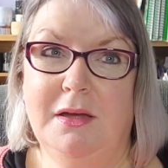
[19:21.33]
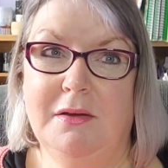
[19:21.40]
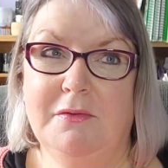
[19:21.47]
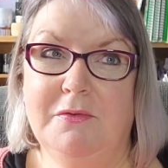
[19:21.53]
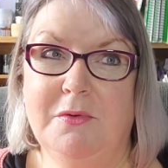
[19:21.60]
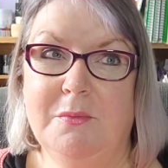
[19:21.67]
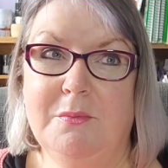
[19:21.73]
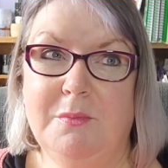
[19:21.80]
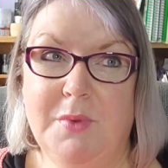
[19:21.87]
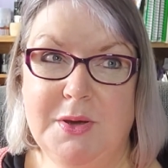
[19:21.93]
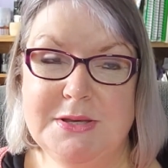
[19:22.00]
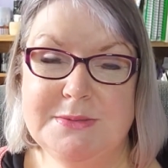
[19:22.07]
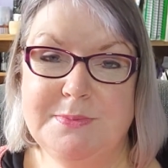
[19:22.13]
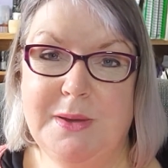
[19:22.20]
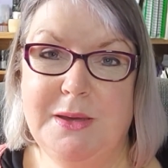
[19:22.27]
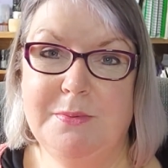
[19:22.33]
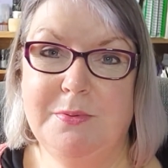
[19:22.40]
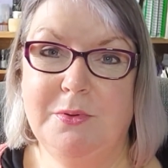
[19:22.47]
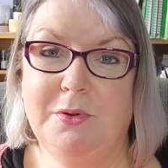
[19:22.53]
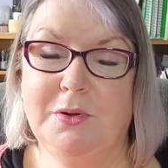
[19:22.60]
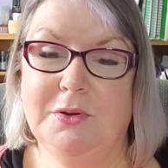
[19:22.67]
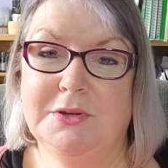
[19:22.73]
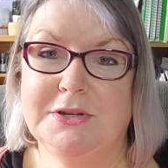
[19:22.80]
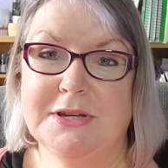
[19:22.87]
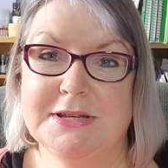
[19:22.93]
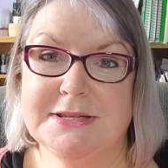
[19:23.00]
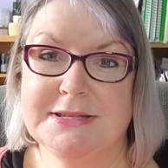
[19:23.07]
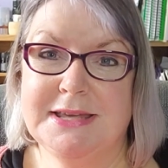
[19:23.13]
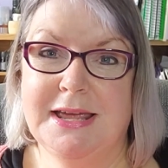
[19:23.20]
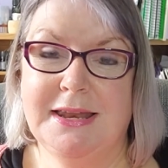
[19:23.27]
for most people
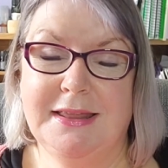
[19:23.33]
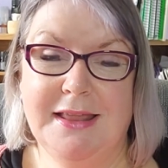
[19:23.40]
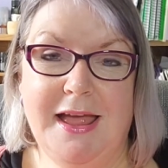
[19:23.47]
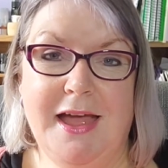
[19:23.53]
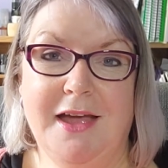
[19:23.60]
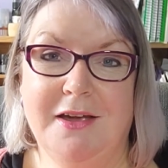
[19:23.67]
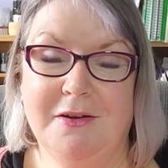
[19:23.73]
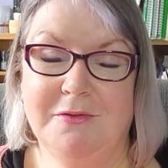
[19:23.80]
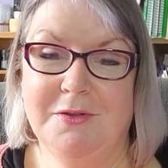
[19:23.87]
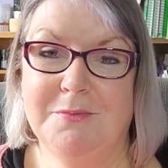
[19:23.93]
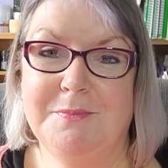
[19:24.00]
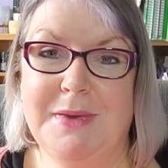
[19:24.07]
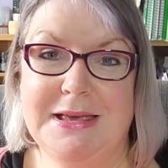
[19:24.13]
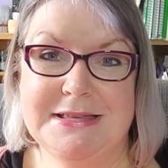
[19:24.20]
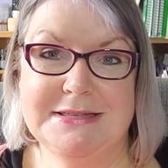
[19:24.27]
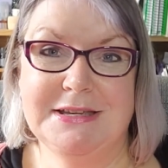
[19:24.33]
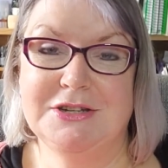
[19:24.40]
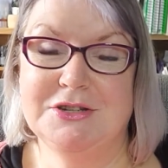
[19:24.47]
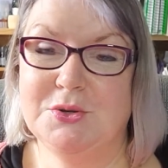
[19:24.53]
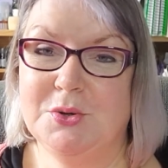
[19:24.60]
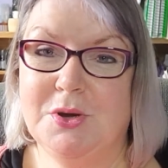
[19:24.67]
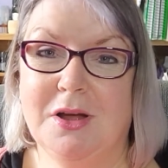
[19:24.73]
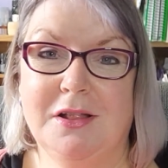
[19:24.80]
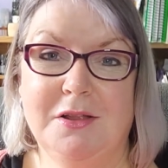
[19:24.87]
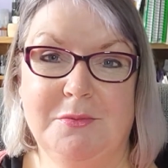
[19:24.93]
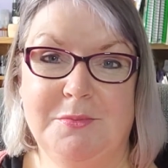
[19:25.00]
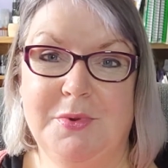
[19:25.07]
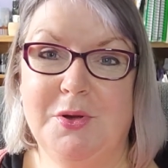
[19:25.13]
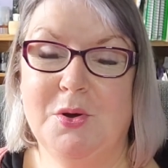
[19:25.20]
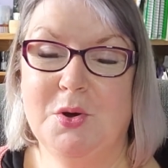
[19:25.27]
just getting the hang of the basic two color
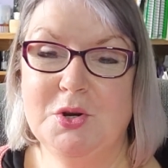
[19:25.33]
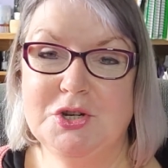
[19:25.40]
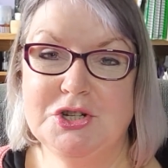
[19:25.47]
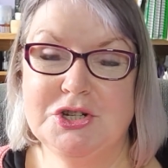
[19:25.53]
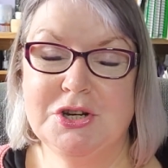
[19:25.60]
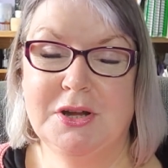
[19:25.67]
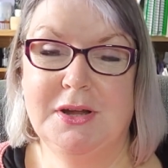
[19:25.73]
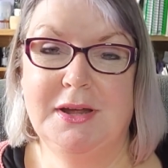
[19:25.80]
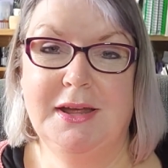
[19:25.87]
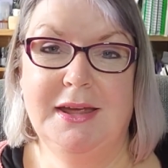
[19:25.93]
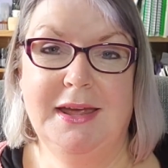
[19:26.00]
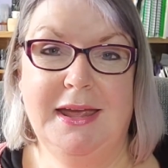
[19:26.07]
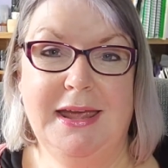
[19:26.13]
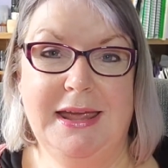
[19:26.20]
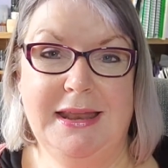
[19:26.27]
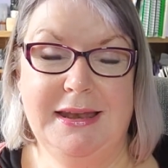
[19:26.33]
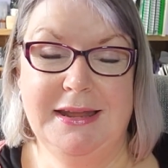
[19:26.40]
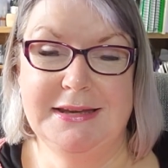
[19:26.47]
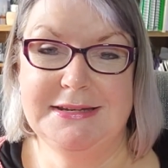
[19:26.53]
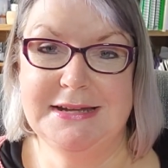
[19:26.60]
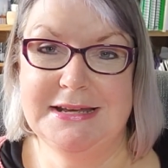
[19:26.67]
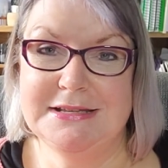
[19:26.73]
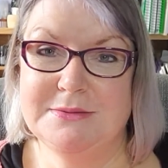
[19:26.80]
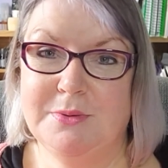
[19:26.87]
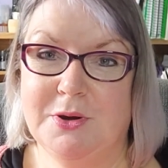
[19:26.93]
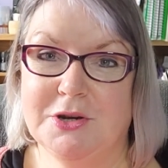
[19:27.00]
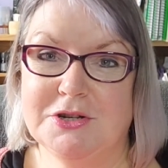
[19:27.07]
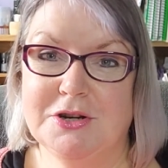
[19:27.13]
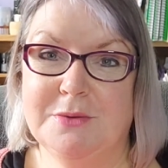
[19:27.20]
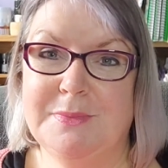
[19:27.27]
brioche in a day's
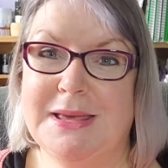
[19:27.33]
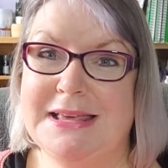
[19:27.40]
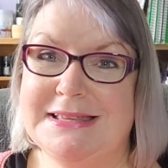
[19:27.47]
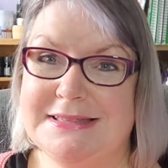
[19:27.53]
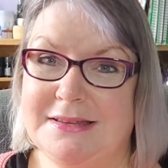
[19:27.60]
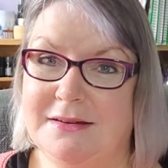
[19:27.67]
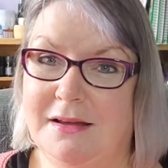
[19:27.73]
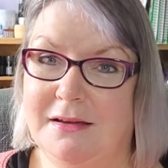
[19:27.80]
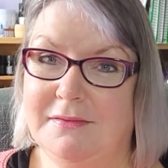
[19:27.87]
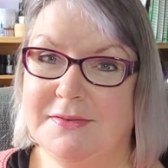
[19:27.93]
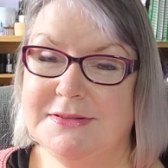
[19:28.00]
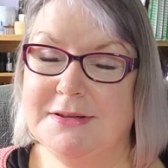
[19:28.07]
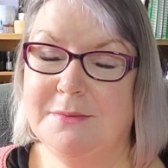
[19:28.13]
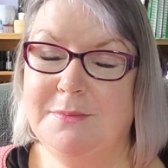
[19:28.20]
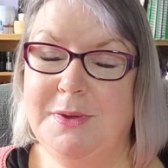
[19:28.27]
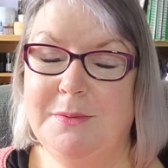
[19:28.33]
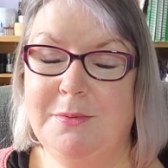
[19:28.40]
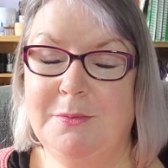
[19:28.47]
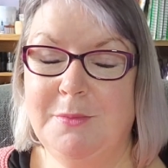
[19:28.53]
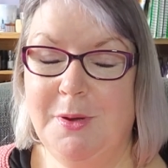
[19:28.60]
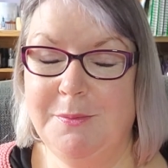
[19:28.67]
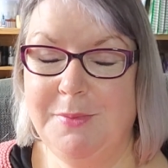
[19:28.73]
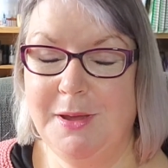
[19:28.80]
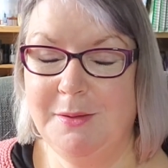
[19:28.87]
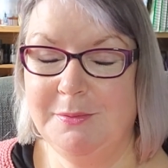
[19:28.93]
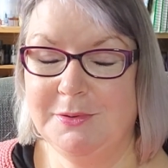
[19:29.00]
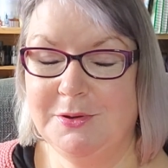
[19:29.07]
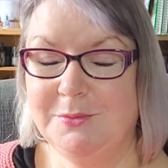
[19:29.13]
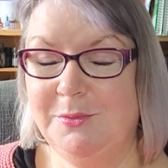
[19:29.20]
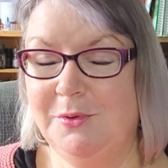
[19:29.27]
workshop is enough some people might be able
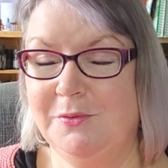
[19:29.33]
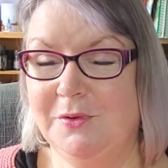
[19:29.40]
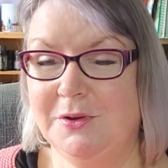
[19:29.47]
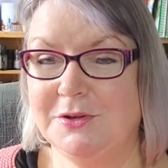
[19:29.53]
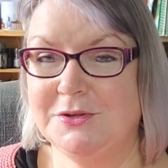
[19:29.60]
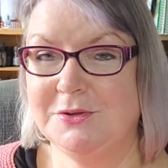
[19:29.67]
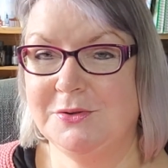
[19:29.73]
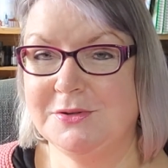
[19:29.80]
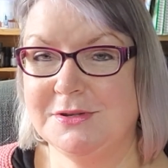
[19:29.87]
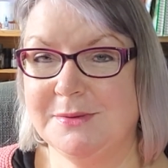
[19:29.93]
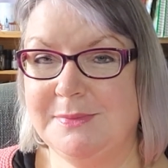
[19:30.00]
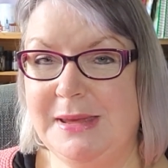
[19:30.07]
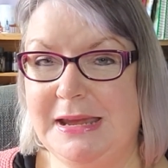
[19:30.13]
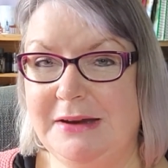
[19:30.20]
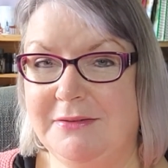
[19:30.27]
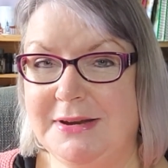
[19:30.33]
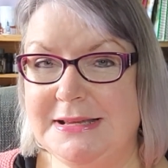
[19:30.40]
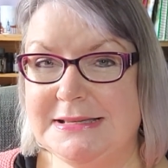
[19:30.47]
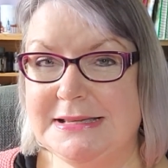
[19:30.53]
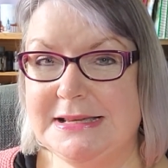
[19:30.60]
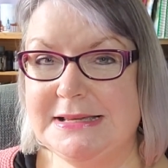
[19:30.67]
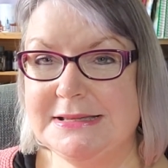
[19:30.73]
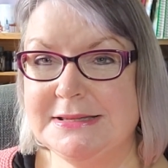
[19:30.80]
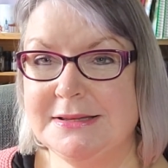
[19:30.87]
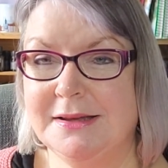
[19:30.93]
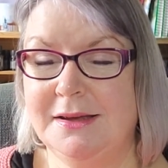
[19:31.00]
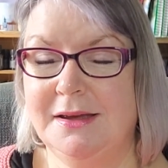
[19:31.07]
to move on to some increases